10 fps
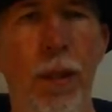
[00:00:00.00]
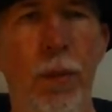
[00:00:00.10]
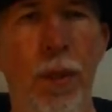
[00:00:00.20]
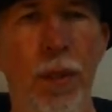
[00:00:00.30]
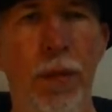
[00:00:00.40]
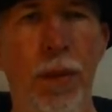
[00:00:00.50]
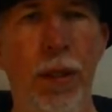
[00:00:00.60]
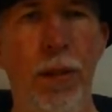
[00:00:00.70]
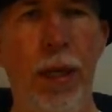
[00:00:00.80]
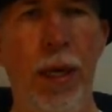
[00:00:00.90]
Whether you
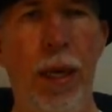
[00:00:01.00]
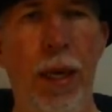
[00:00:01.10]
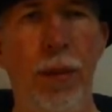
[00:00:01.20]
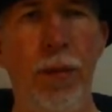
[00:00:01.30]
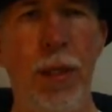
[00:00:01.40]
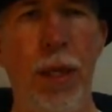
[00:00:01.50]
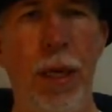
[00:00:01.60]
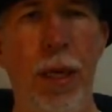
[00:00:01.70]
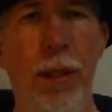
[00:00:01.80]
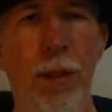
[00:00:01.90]
think you can or you
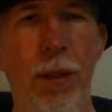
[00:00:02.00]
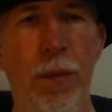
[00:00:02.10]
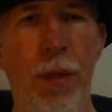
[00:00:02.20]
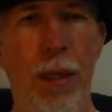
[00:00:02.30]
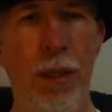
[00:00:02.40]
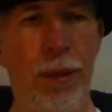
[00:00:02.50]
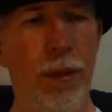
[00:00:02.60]
can't, you're right.